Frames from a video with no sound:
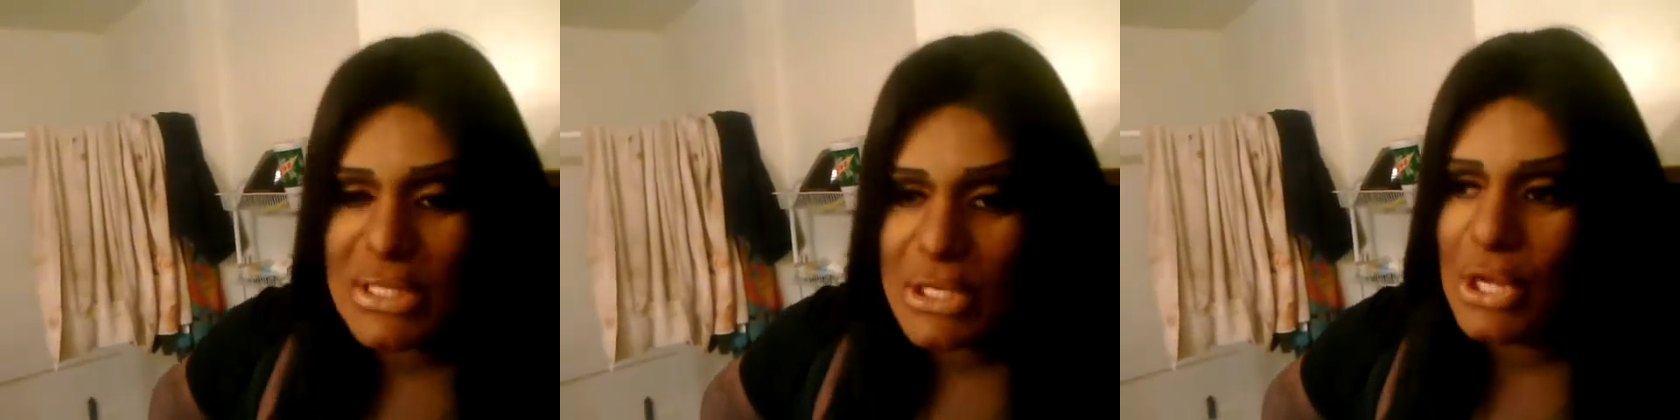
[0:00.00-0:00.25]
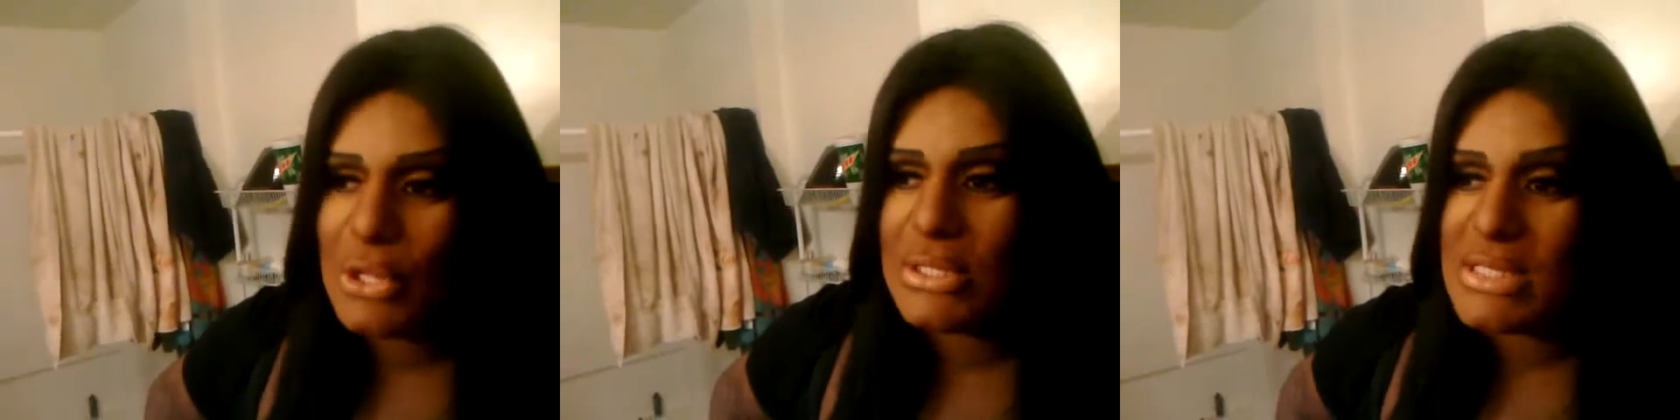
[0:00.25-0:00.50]
You
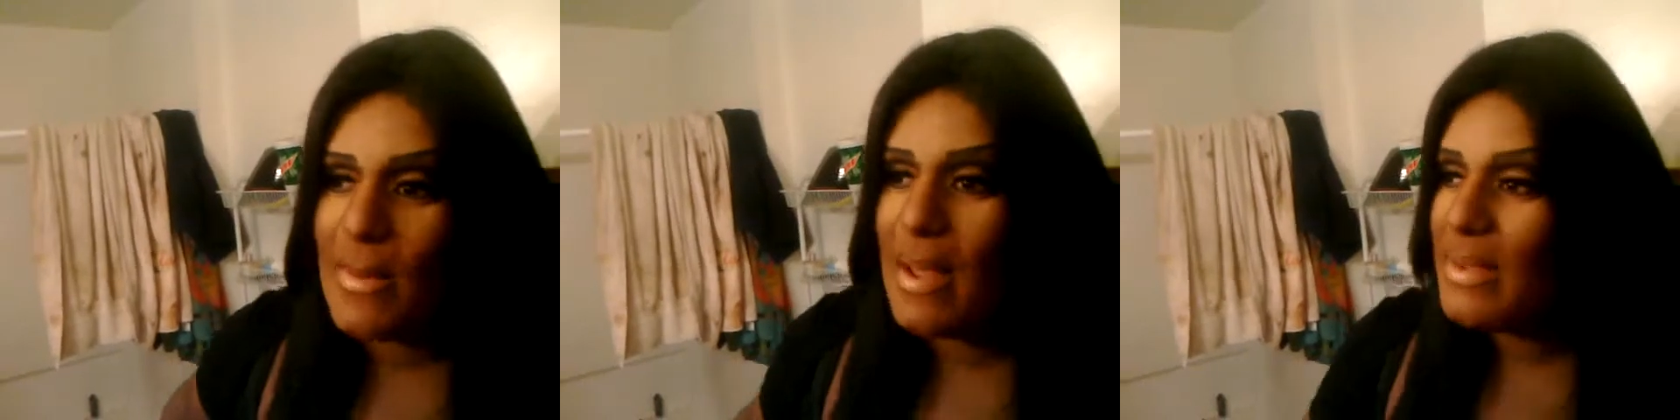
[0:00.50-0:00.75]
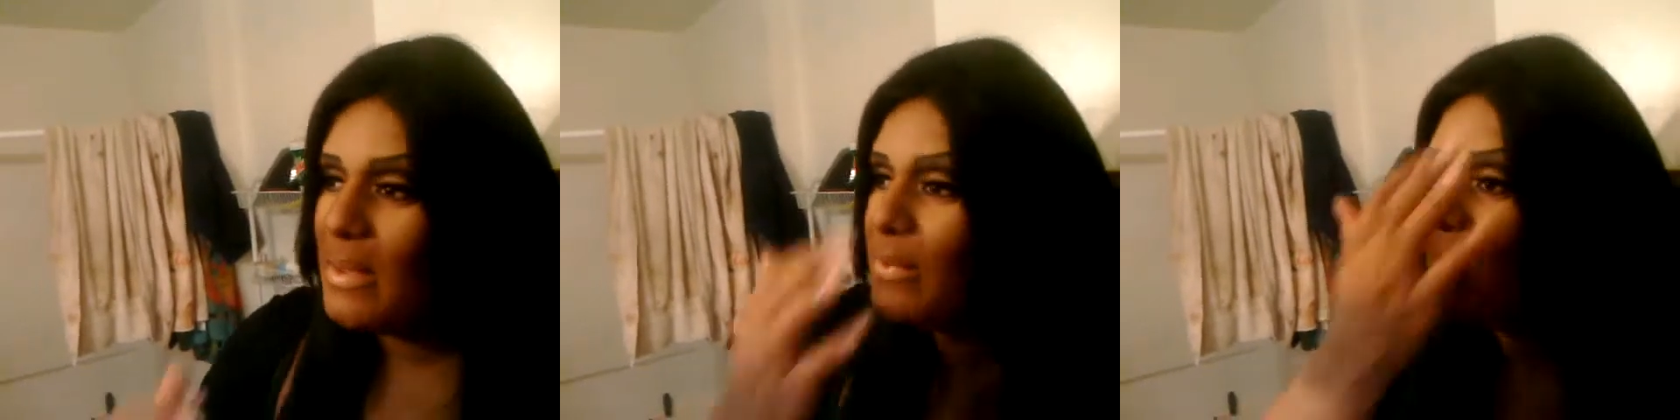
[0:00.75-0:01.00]
know, those are
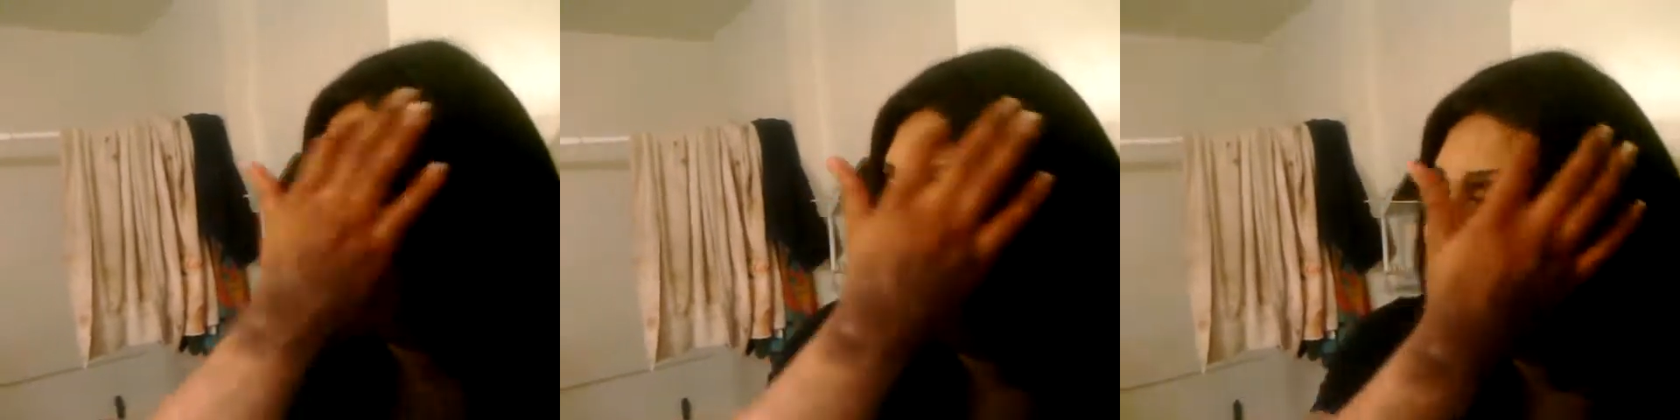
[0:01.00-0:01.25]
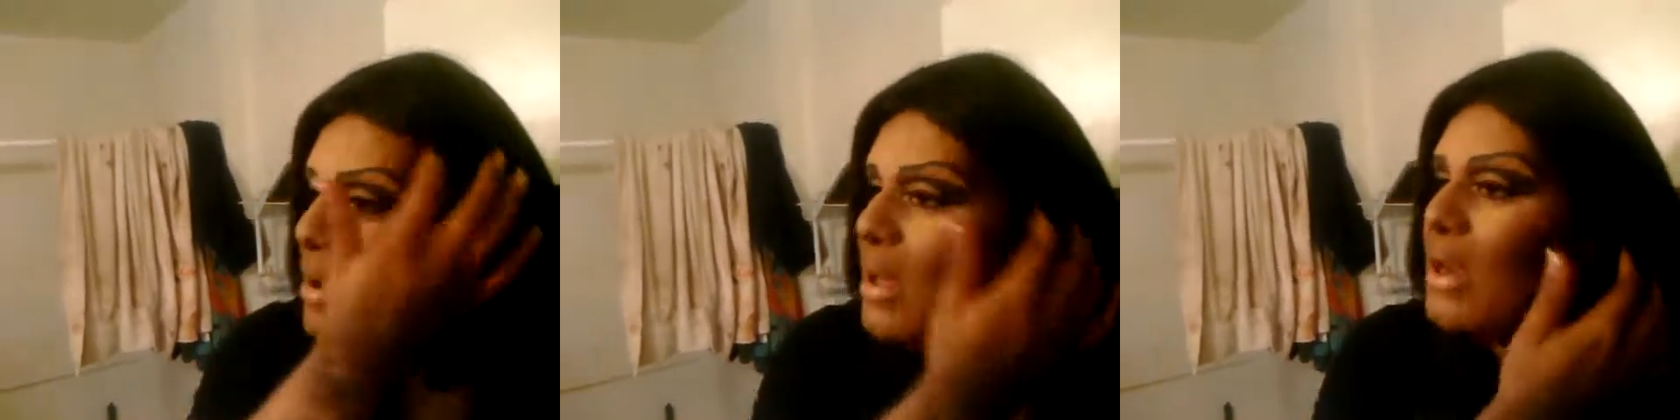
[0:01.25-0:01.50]
my people who
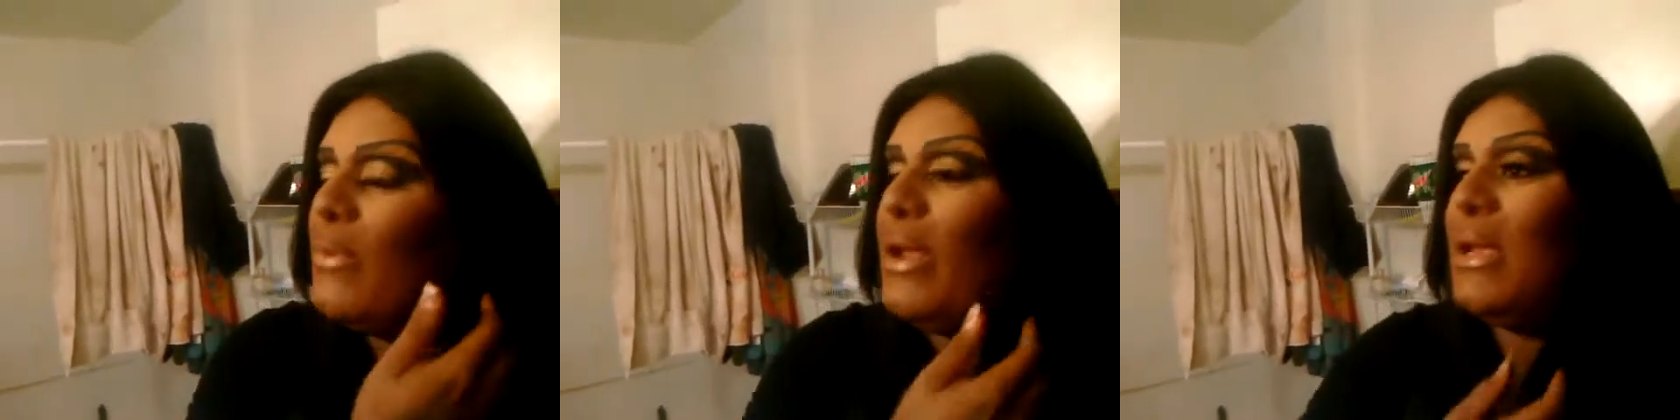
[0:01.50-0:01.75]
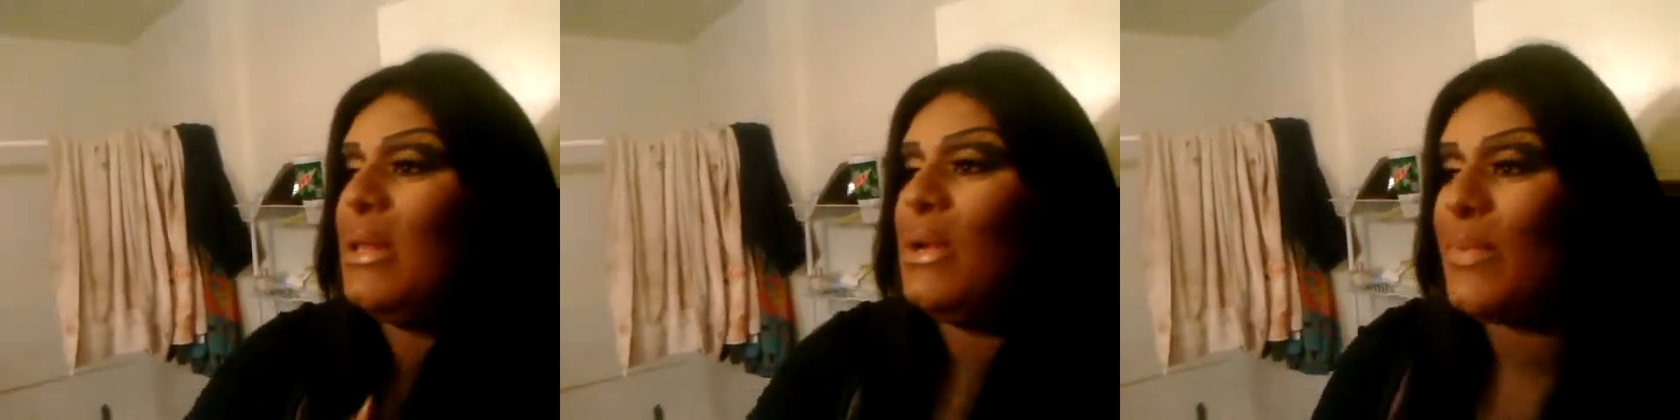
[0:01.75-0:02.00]
I call on a
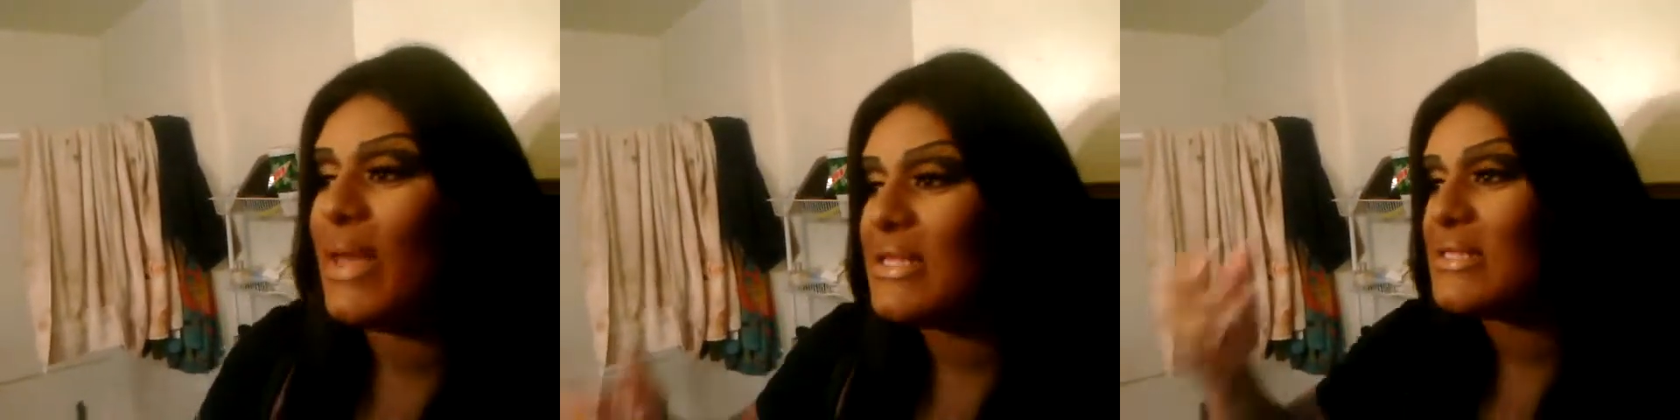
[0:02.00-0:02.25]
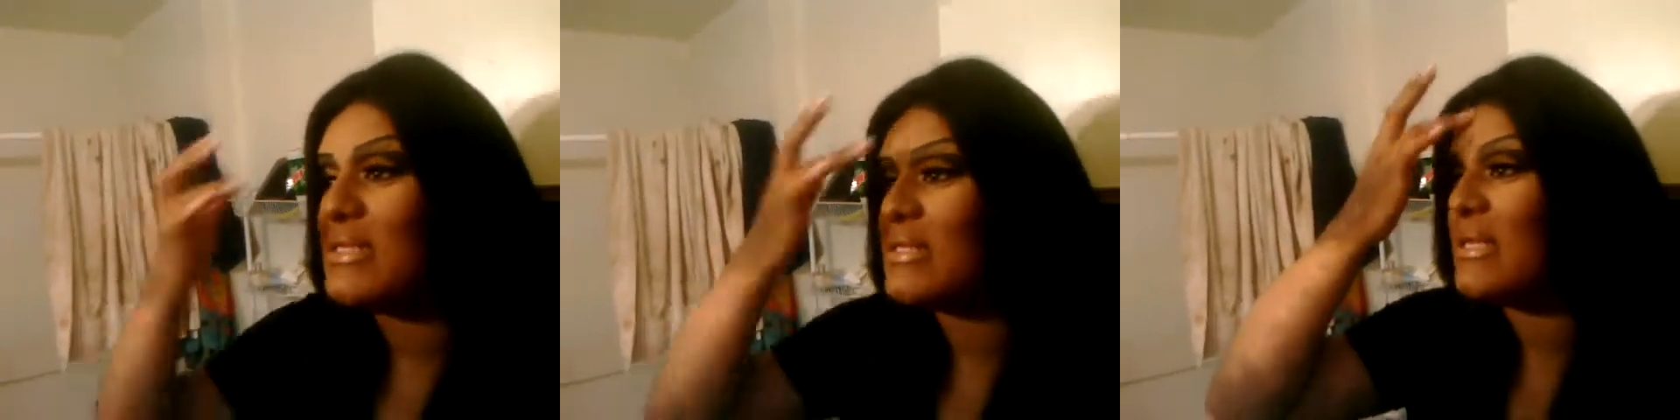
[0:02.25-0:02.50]
regular
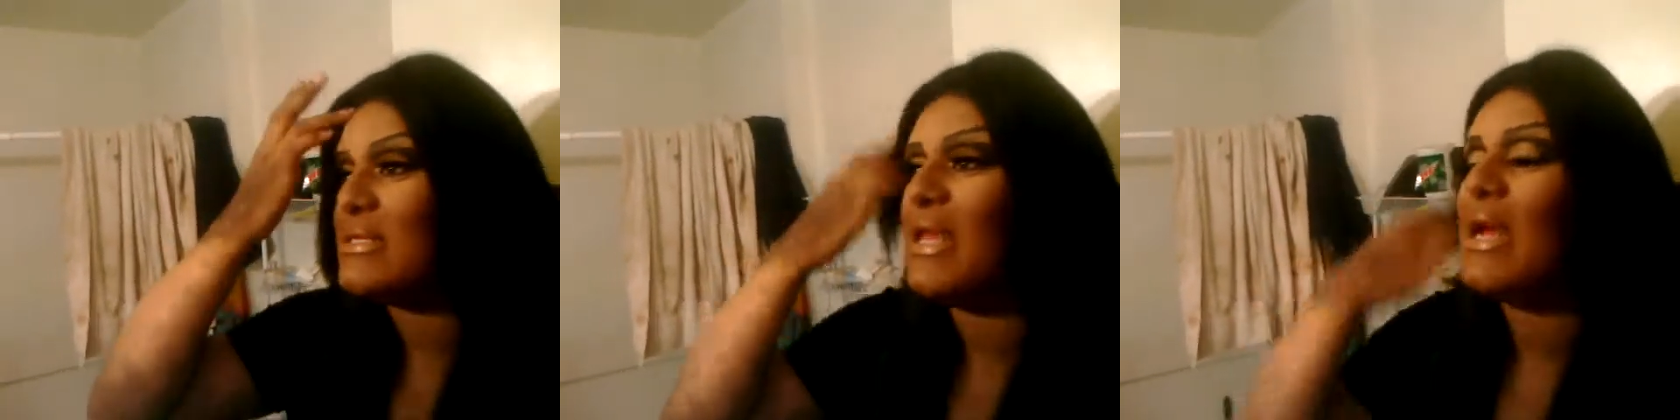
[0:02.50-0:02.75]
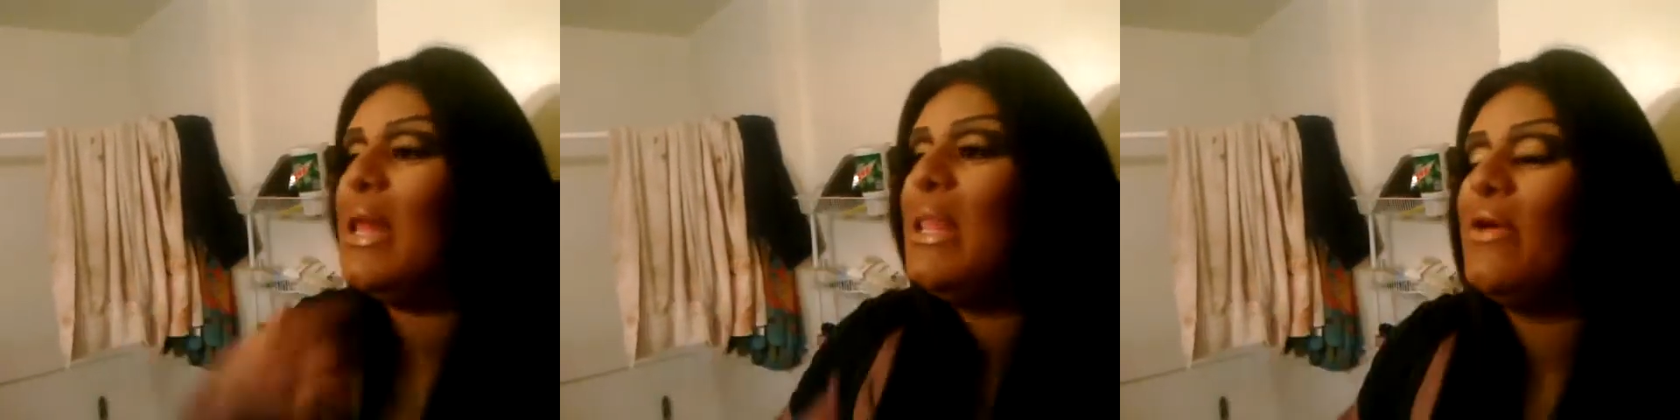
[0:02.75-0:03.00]
basis because
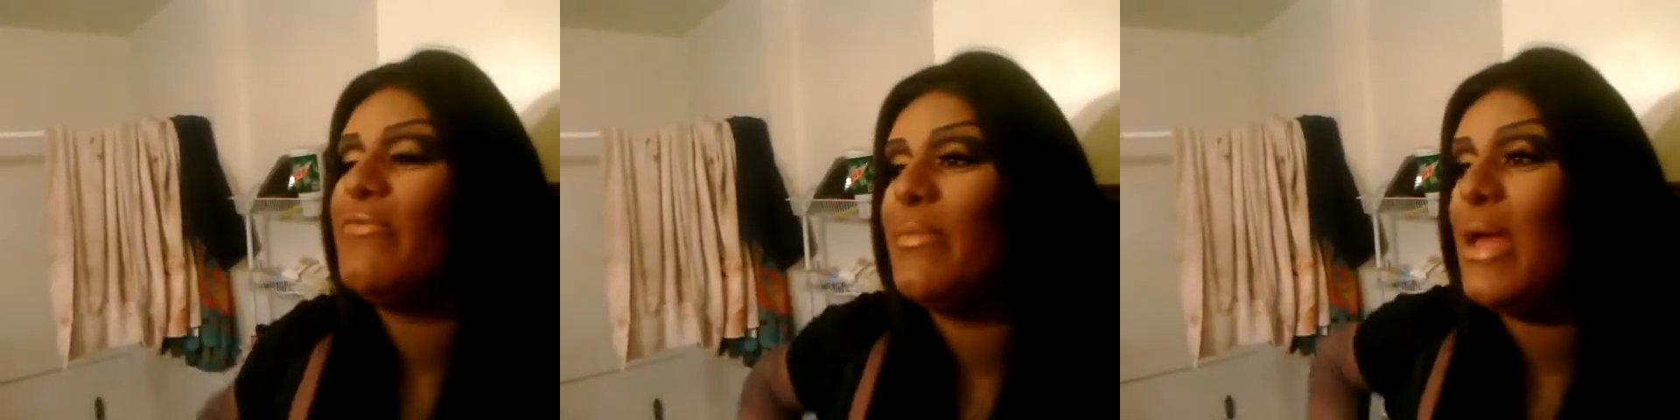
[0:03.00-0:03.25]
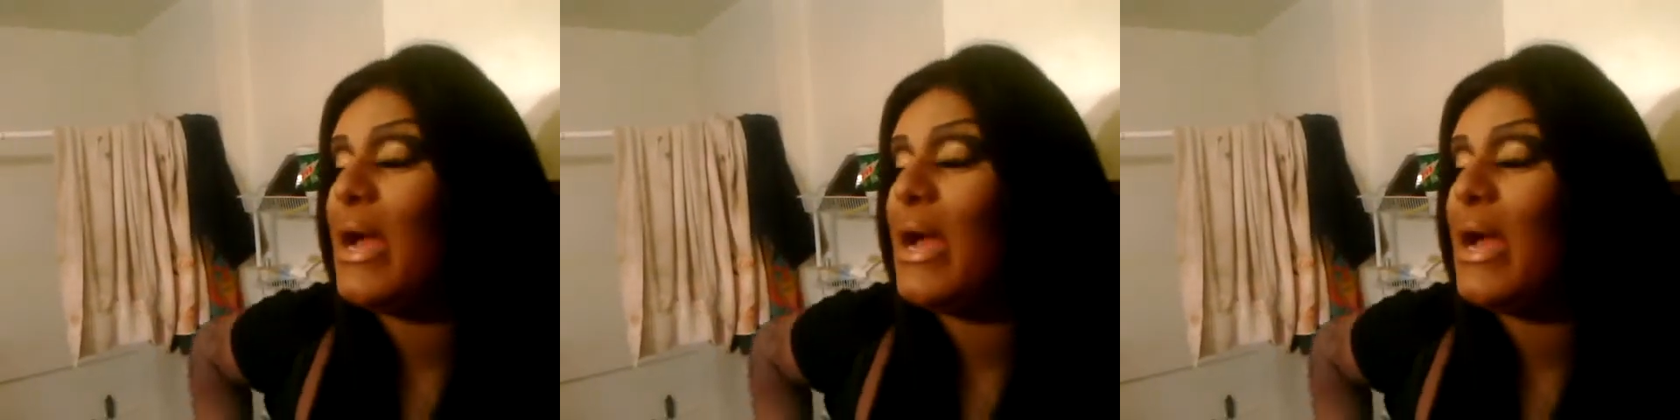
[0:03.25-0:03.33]
they got love for me.